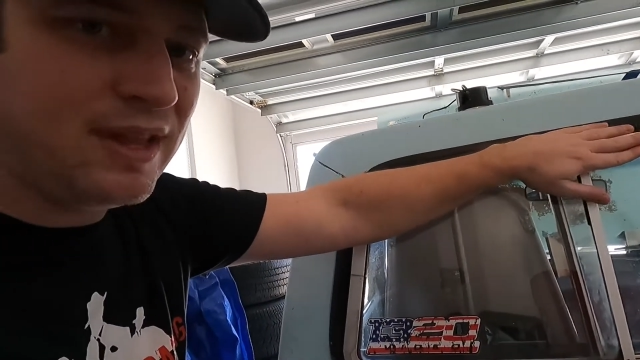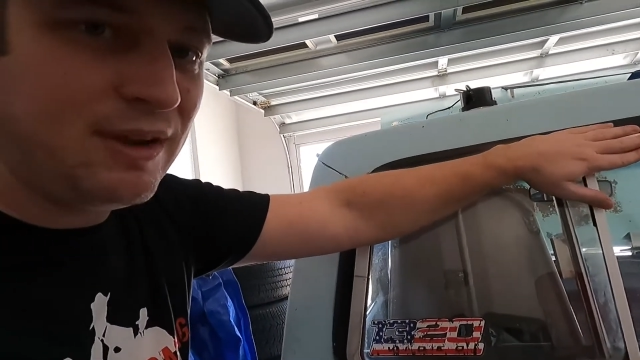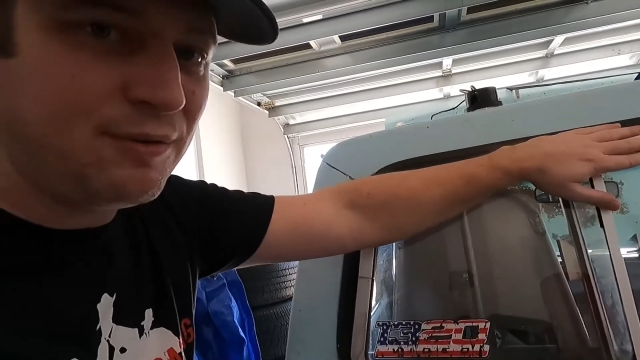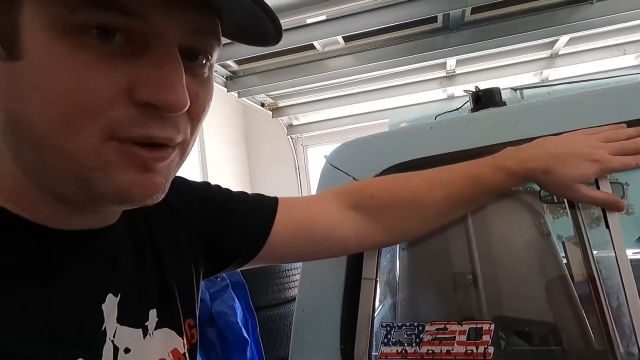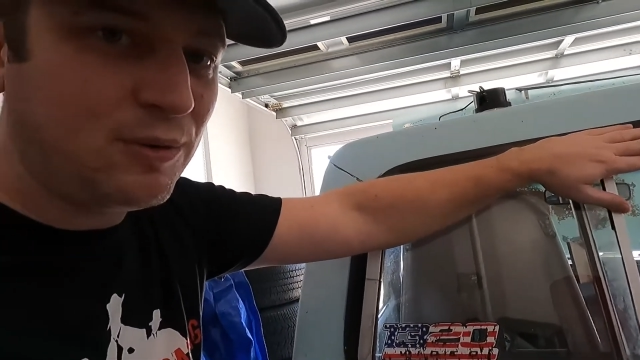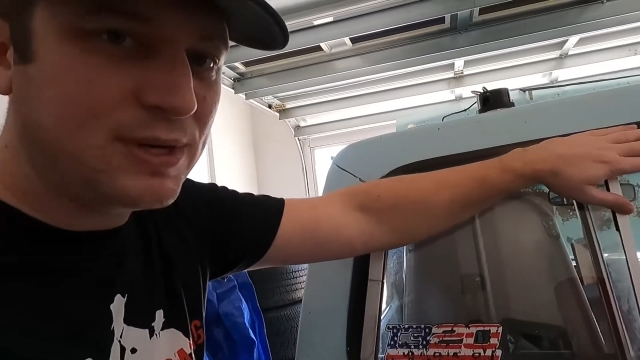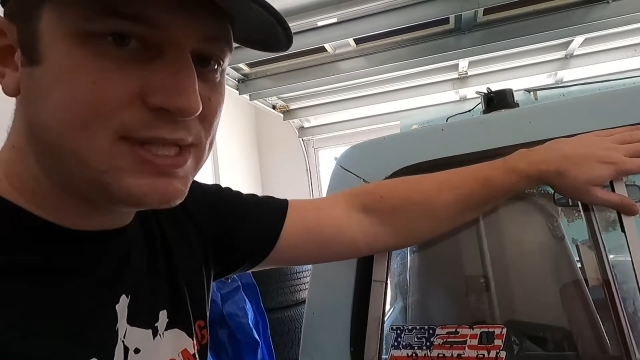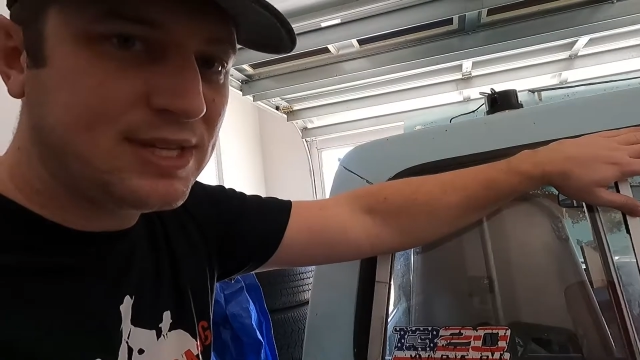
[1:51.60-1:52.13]
They
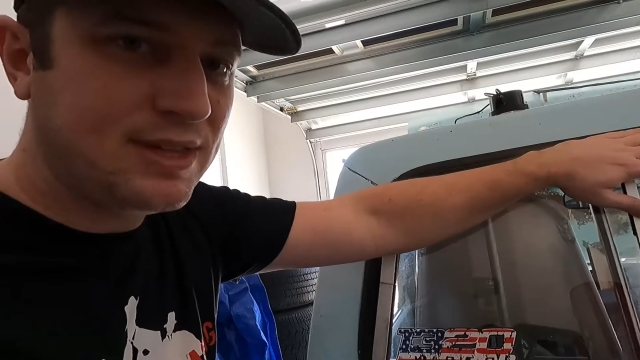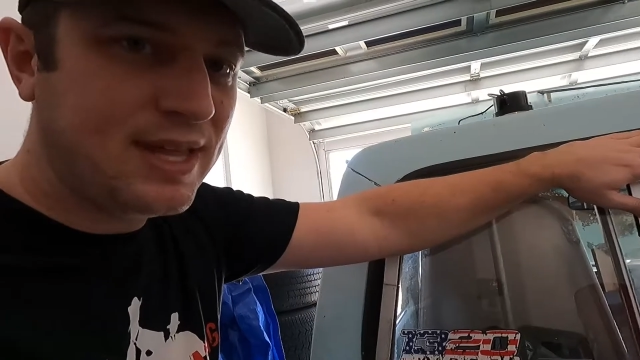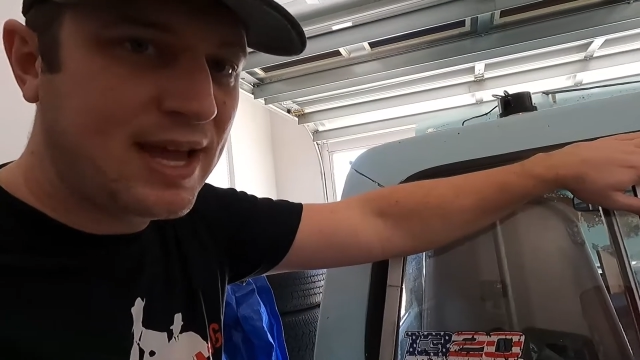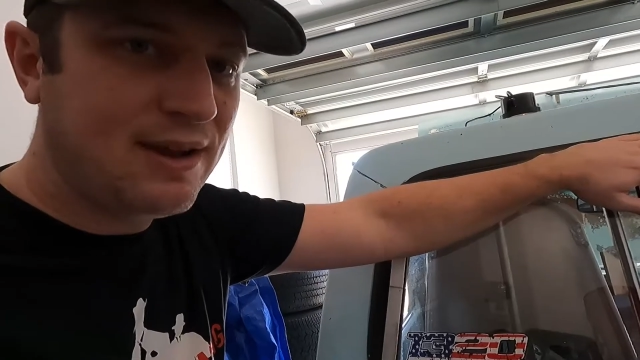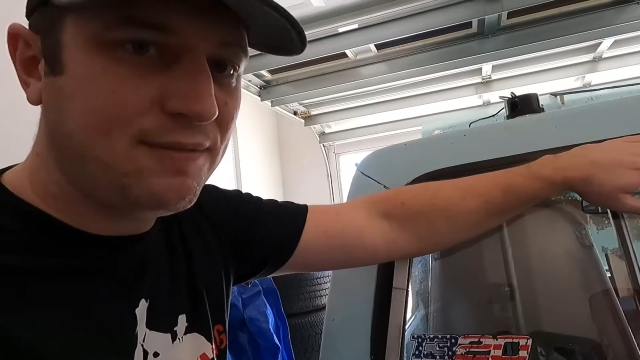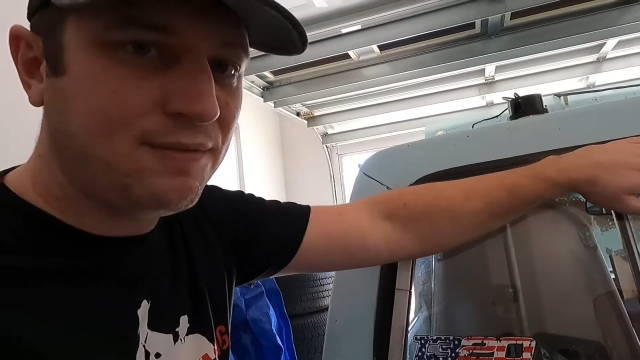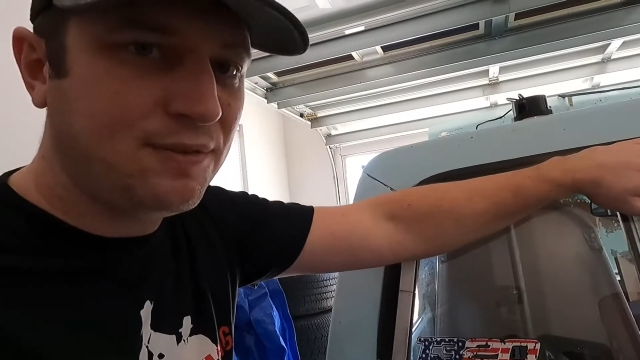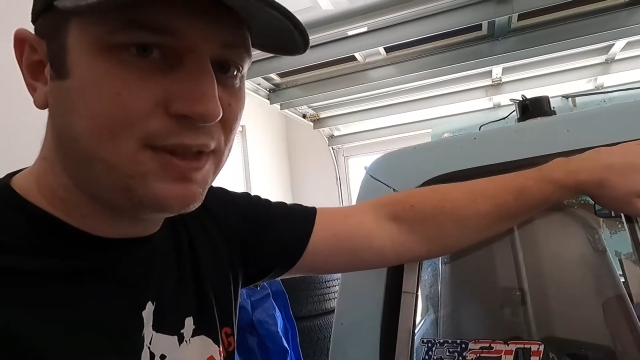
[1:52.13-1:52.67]
requested
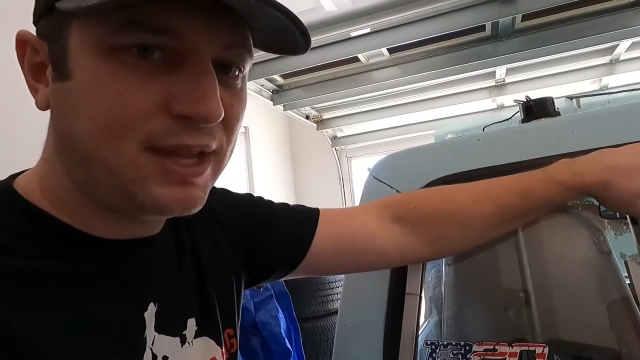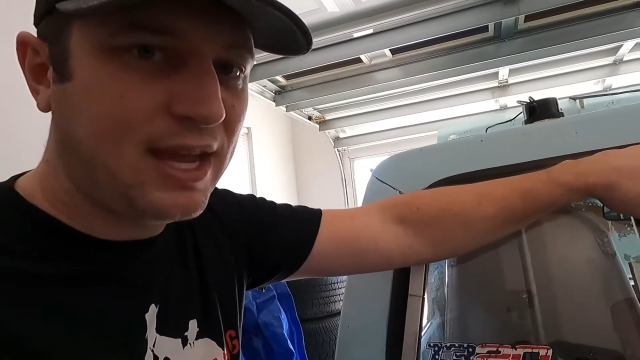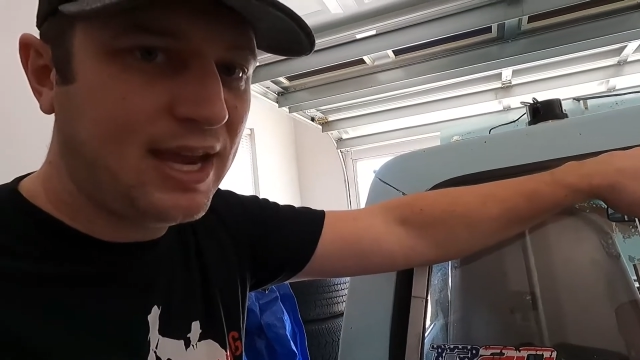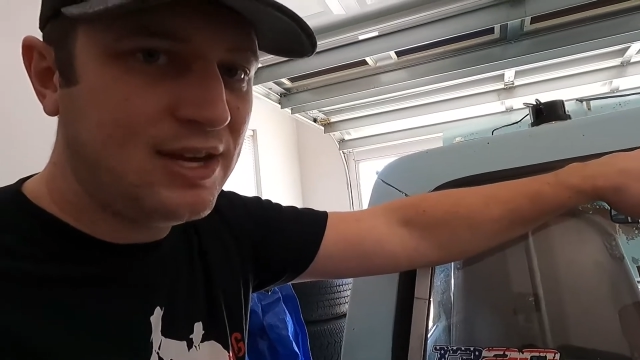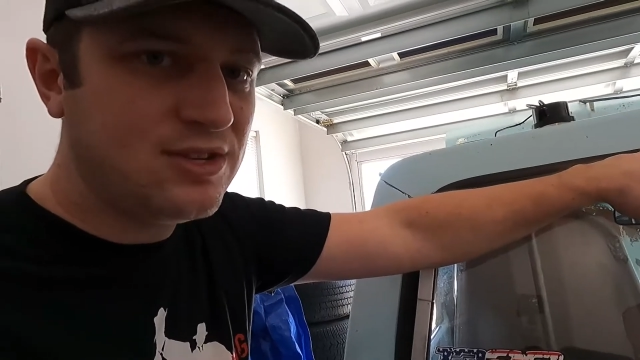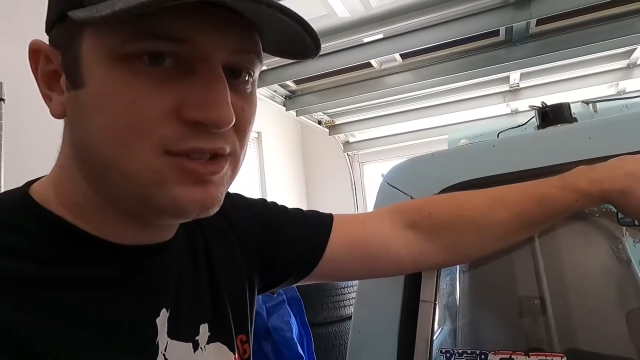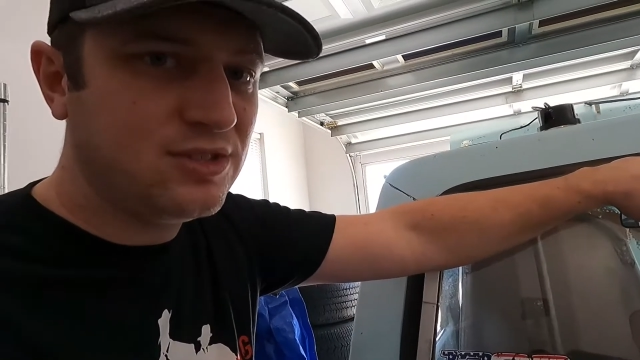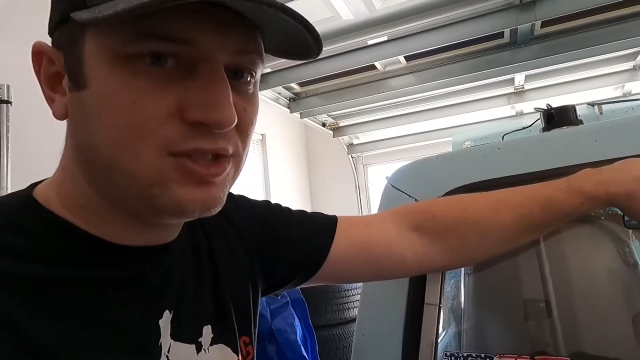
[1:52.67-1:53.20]
that for the
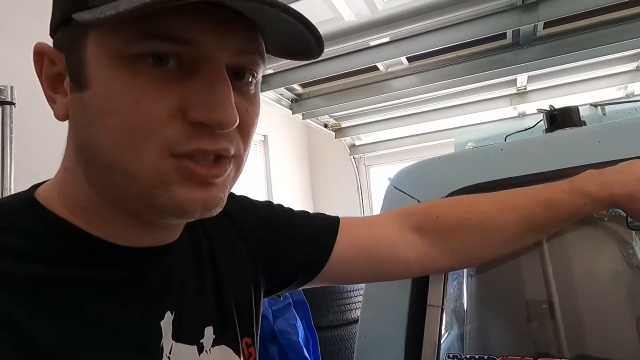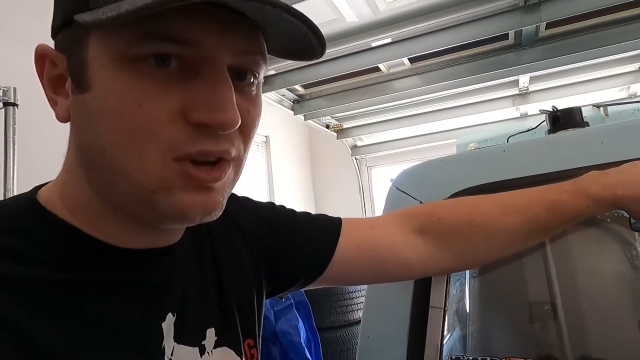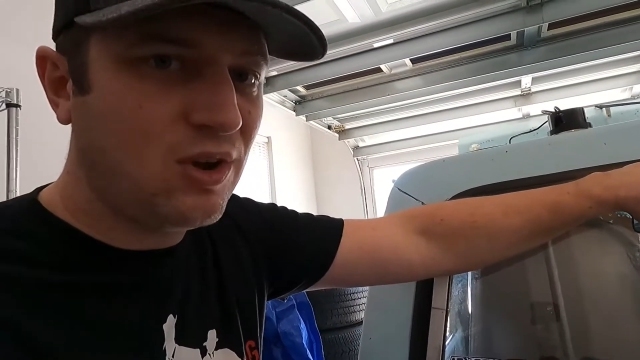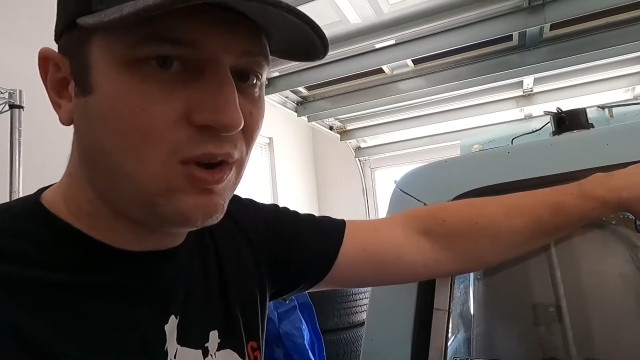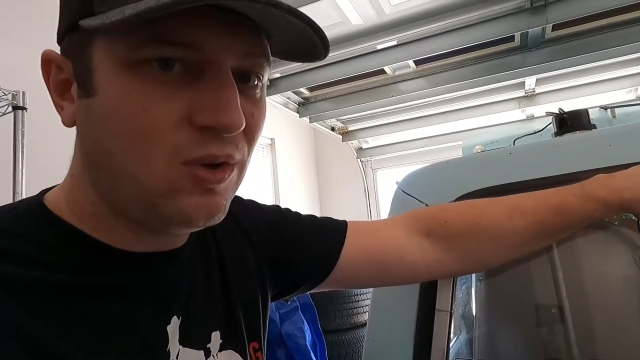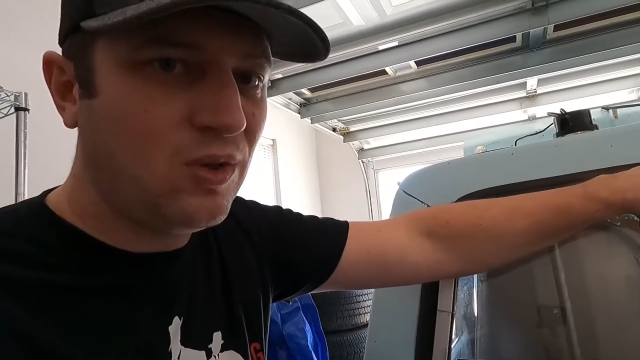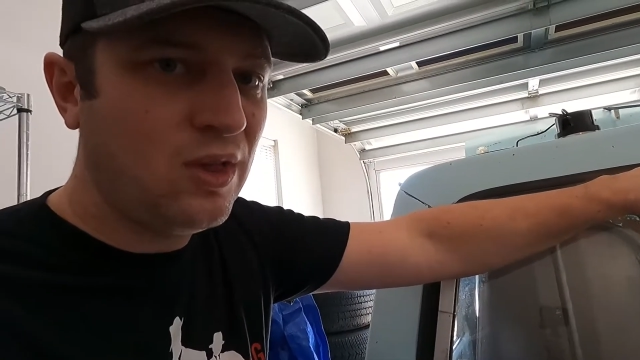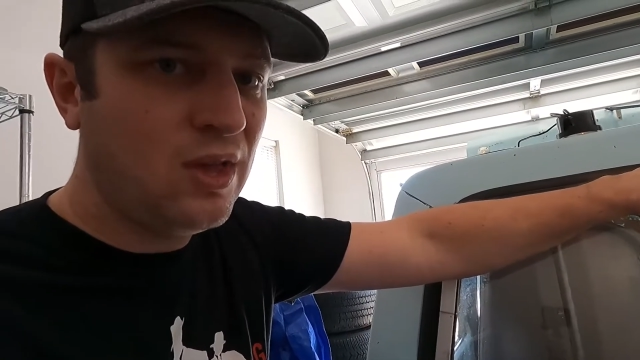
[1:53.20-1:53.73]
cage
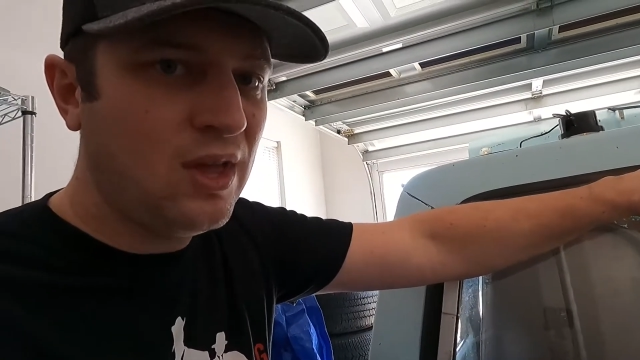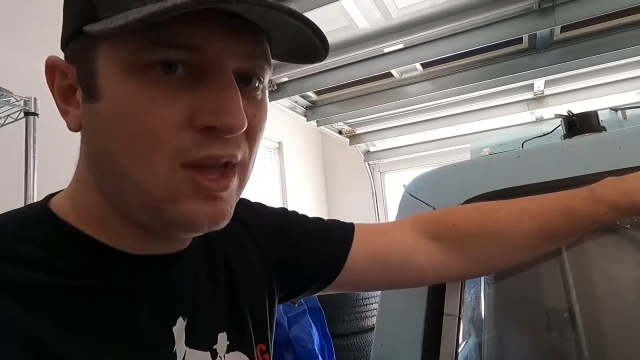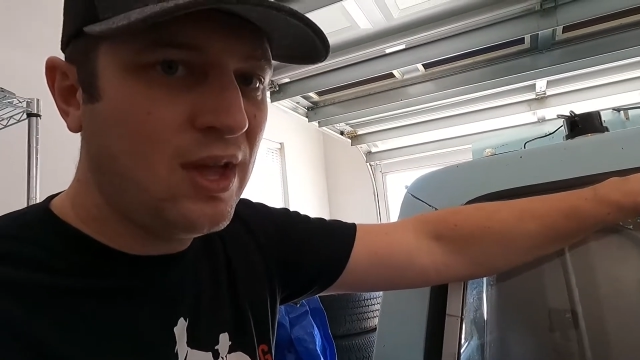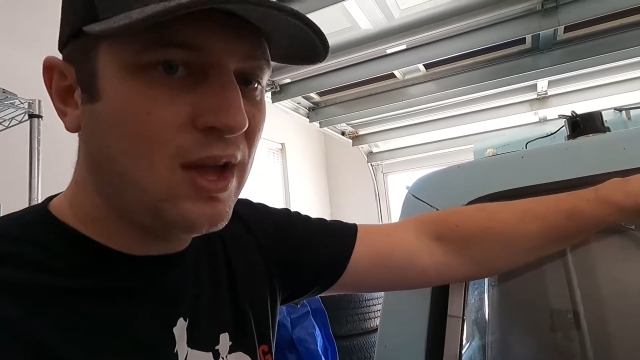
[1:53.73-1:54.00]
install,